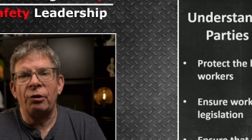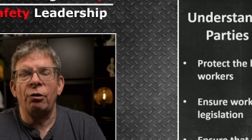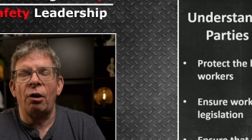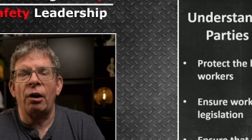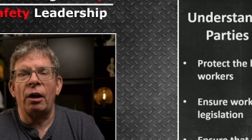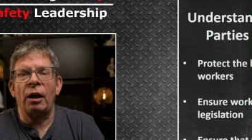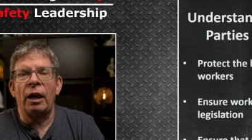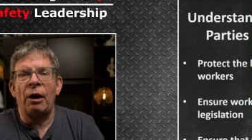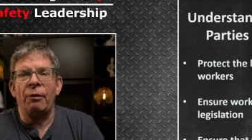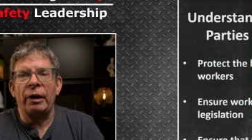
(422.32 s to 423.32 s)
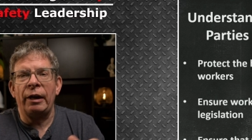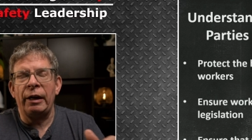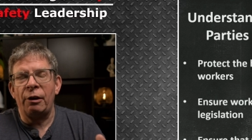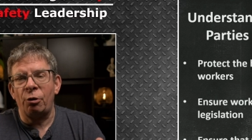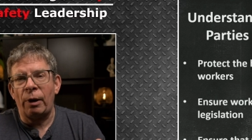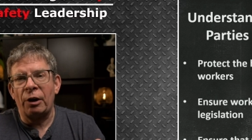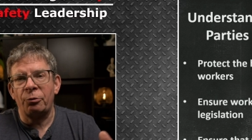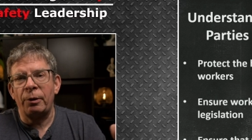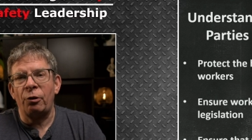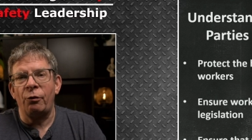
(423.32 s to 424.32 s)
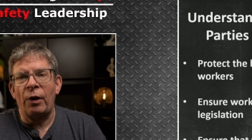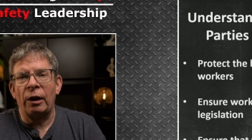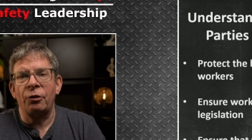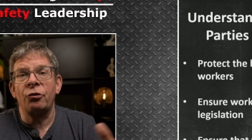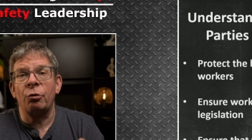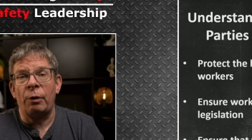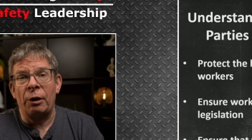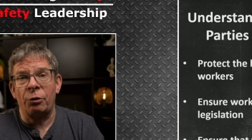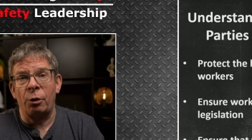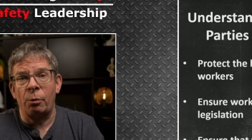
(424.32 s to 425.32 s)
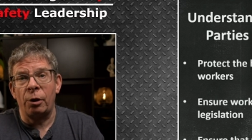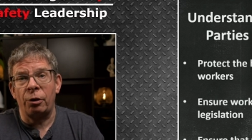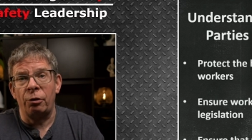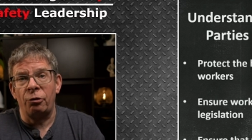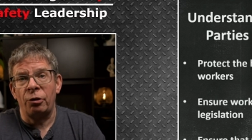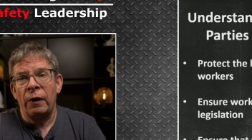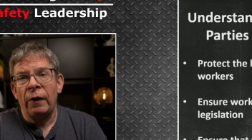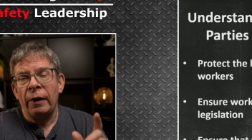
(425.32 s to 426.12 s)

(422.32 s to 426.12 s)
and they're not allowing any harassment or violence around their workers.